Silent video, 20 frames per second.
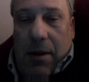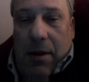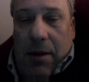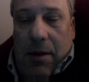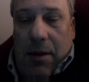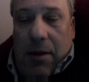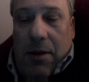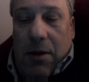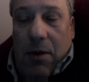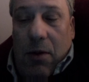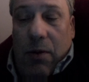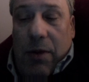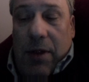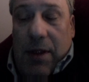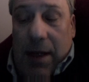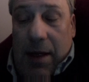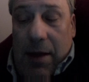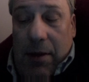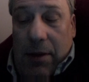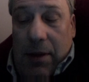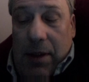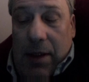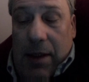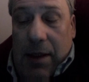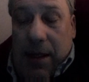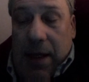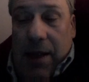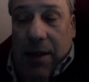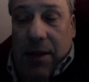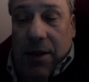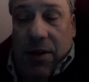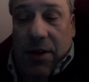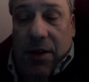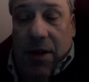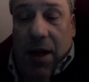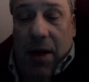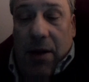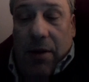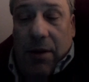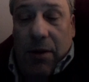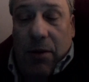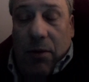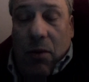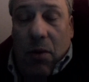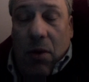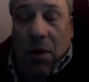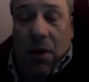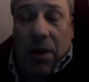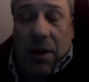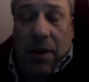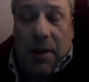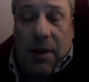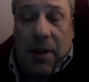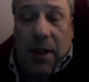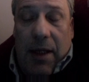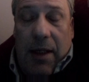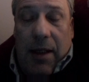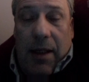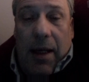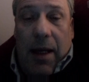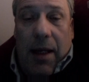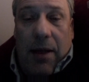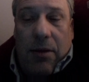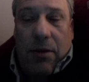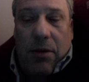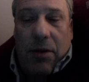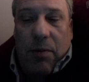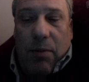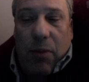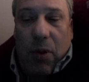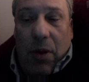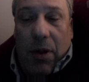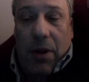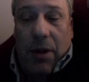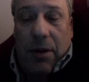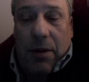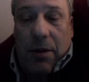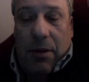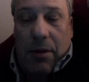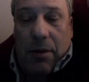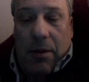So without unnecessary words, I get to the point.